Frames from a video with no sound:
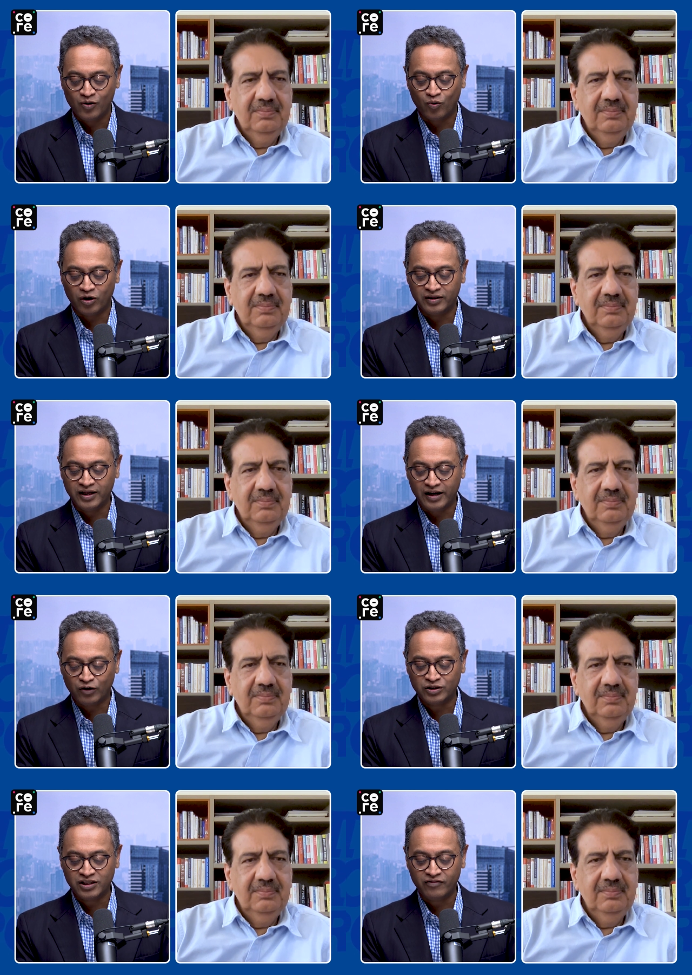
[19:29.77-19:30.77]
Speaker 1: What they
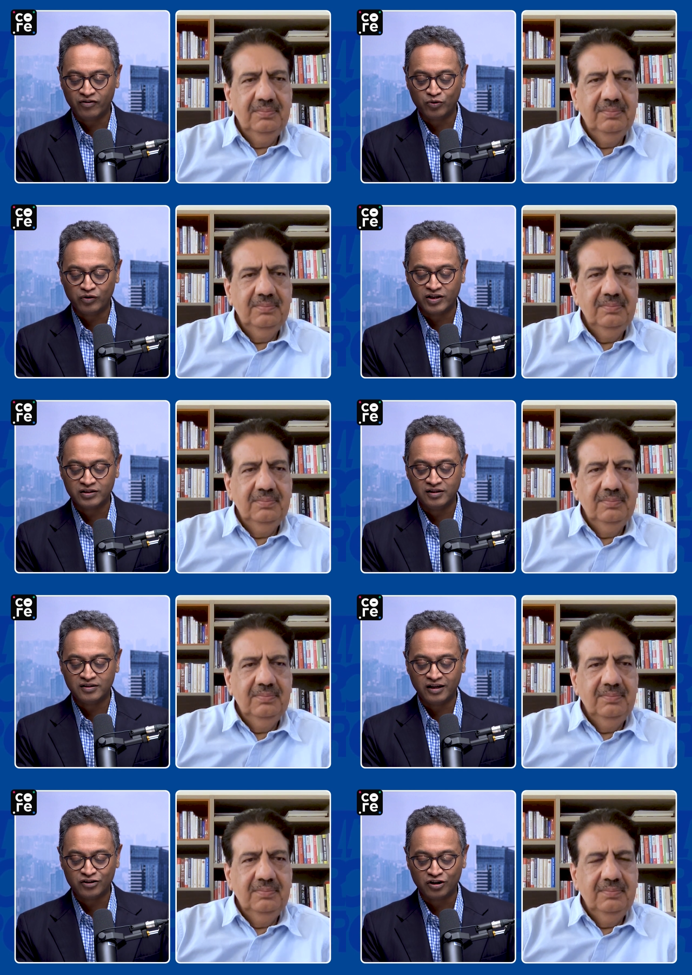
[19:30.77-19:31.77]
now seek from
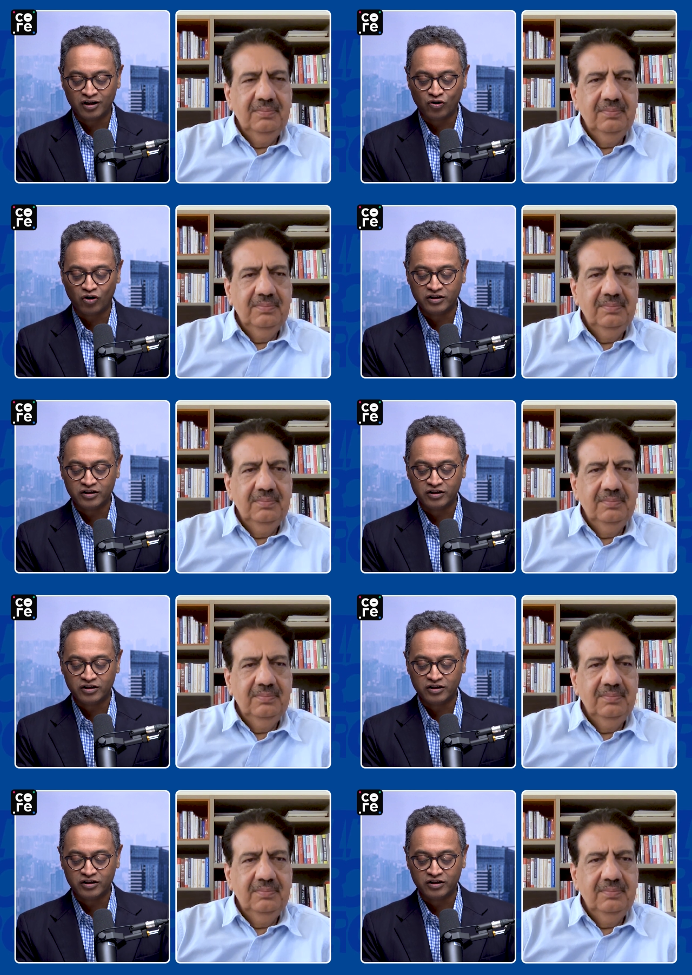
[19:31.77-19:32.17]
universities and engineering